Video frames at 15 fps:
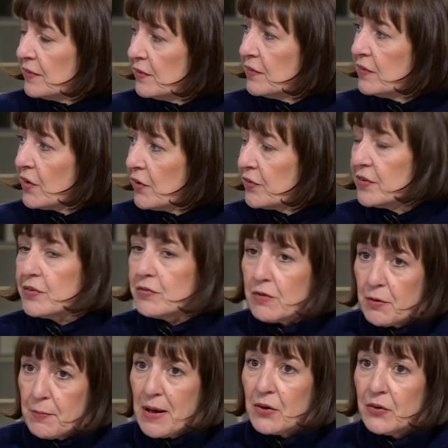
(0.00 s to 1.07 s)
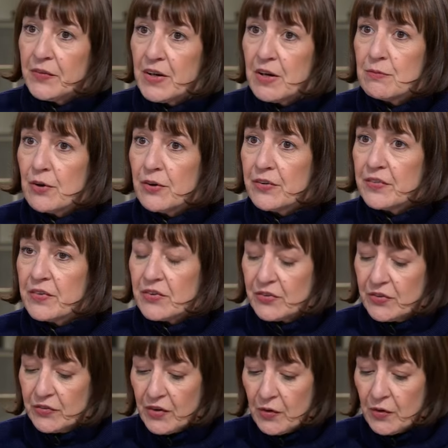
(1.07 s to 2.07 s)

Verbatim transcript: started to row back on the U N R W A decision.